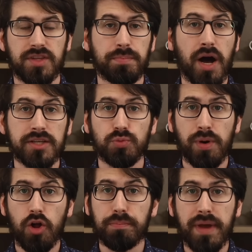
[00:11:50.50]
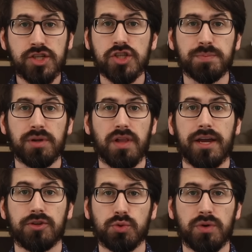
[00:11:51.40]
The Apostle Paul mentions
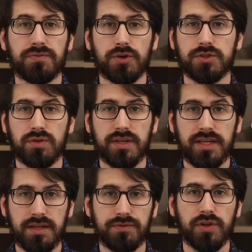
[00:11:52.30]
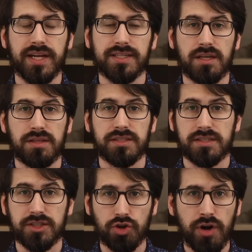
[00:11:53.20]
Belial to refer to the evil
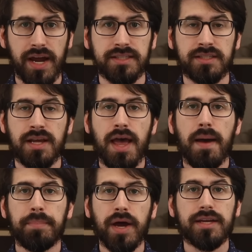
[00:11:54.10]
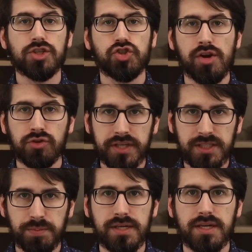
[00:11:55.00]
antithesis to Christ, but generally
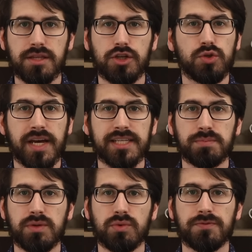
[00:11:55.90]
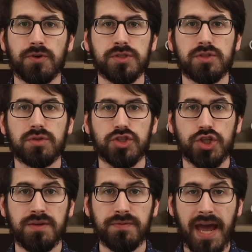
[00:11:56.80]
speaking, the New Testament refers to the
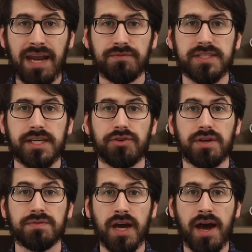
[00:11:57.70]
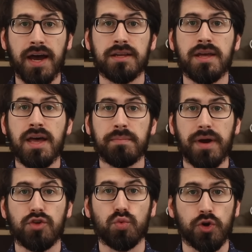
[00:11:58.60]
chief adversary of God
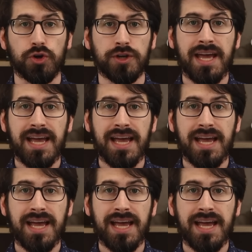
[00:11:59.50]
by the word